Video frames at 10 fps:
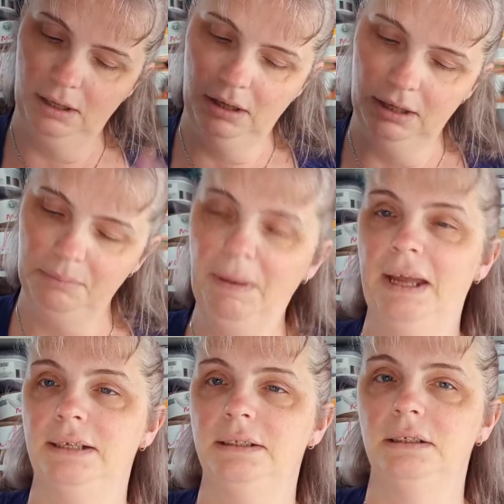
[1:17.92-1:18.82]
like a
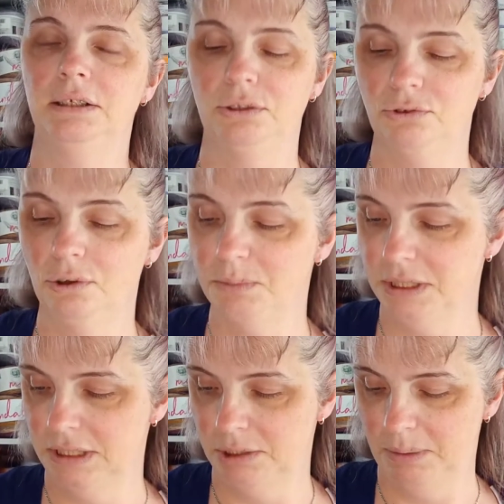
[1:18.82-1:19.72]
pattern, like a drop
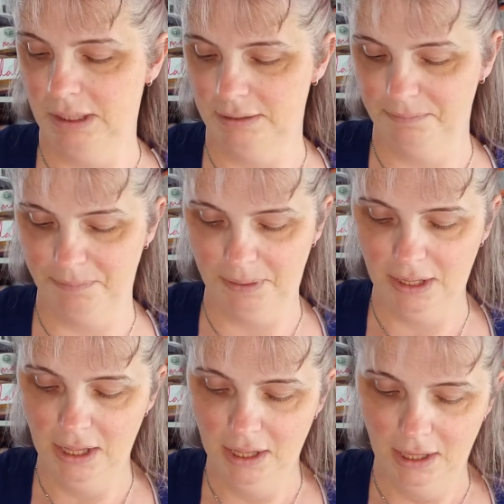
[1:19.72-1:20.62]
stitch pattern.
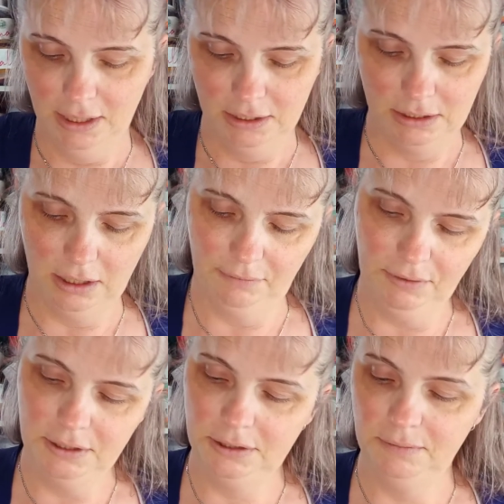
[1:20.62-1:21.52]
So
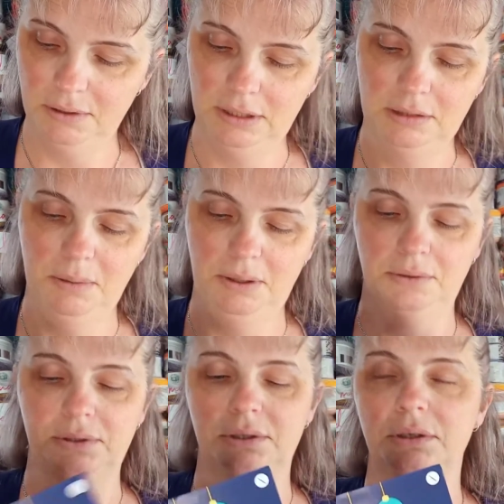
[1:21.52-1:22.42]
first of all, in the
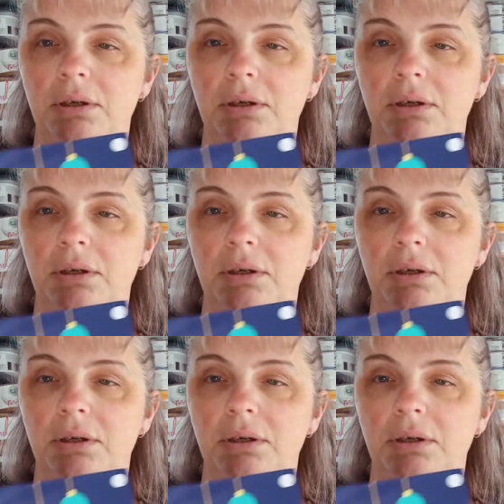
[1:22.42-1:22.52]
box